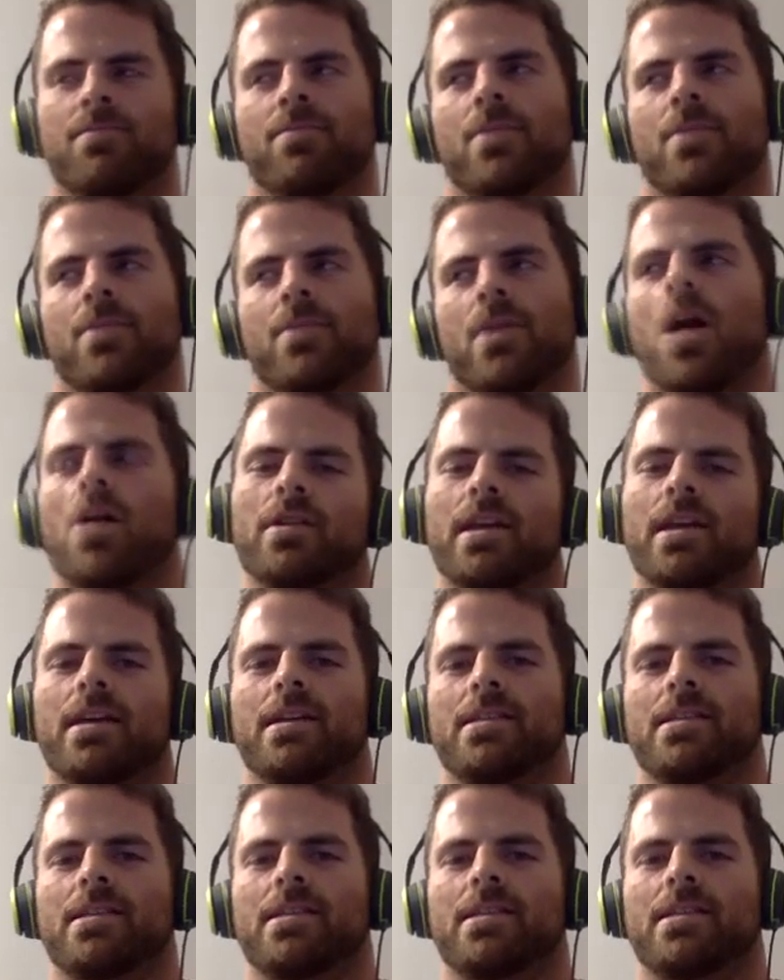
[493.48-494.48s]

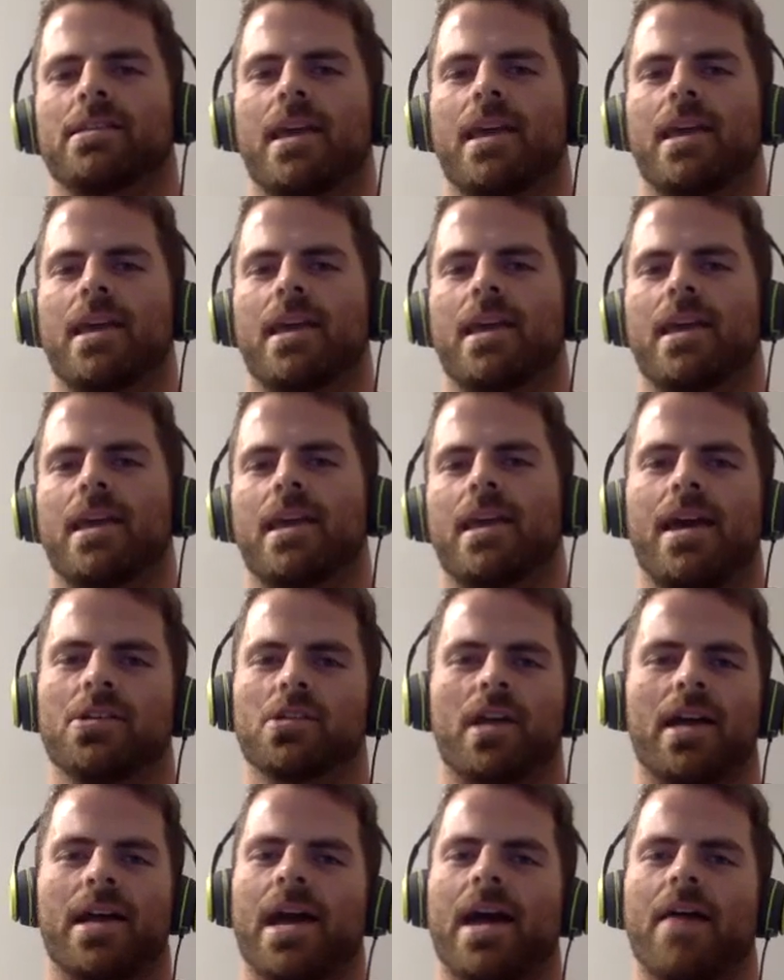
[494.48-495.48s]
awkwardness, and
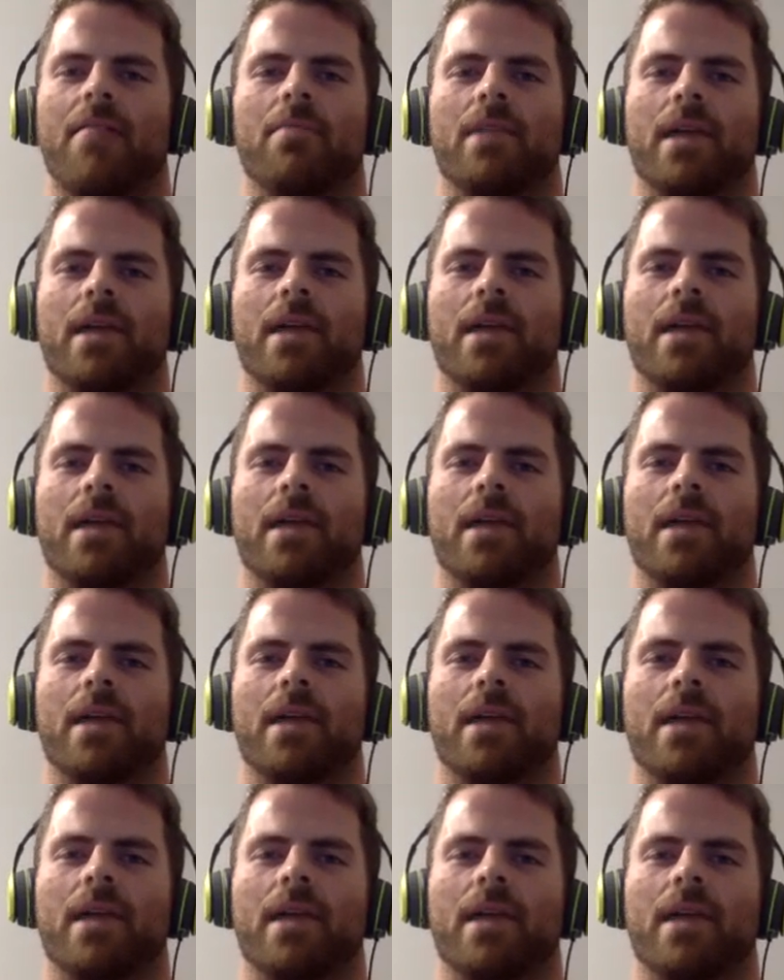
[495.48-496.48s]
just like
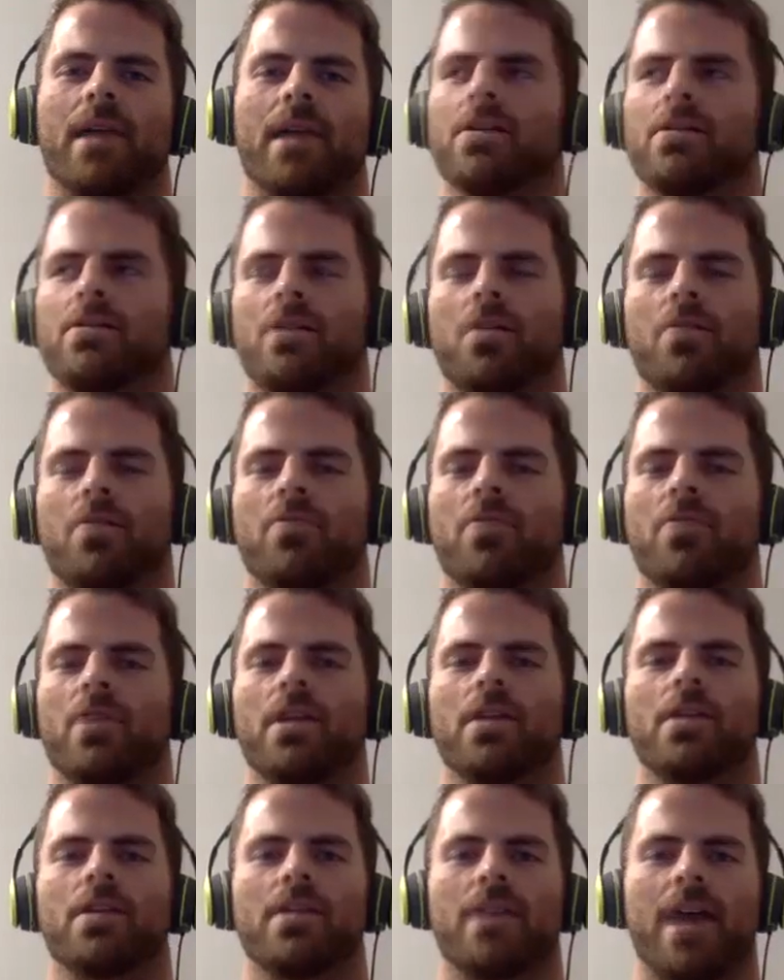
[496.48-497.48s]
like a
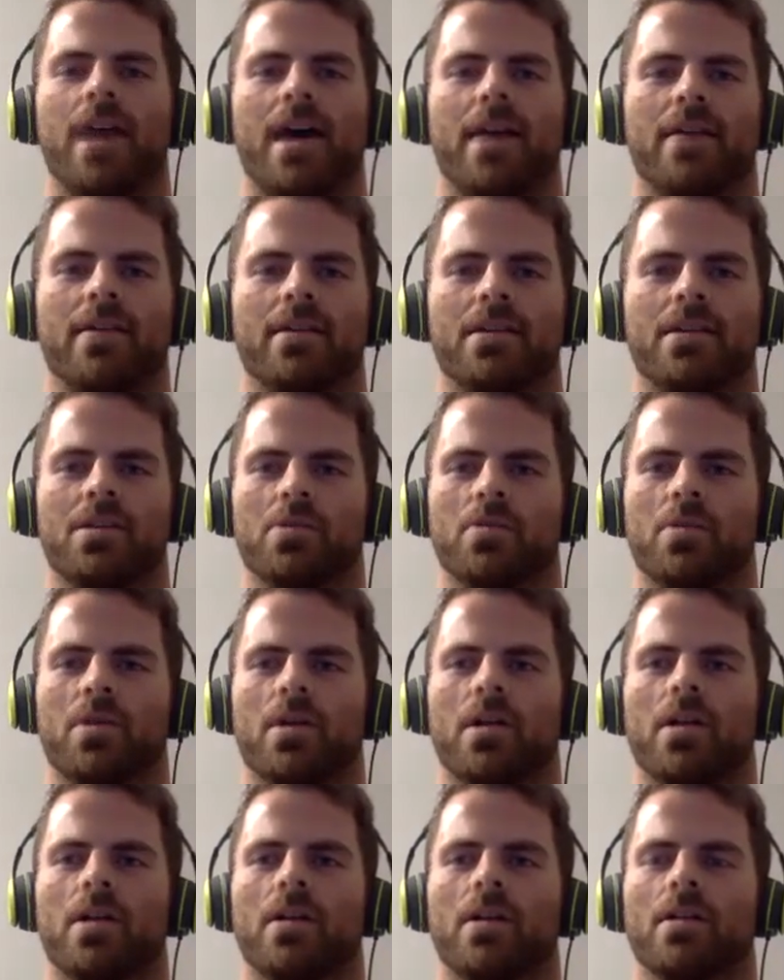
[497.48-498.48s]
friend to the athlete as
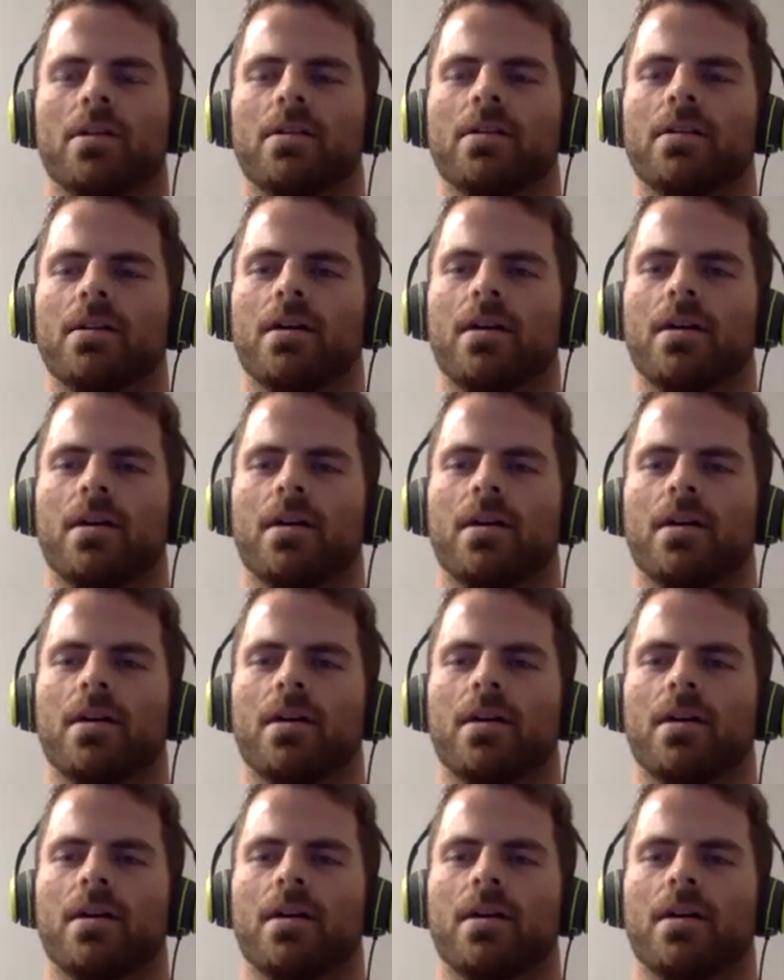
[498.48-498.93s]
well.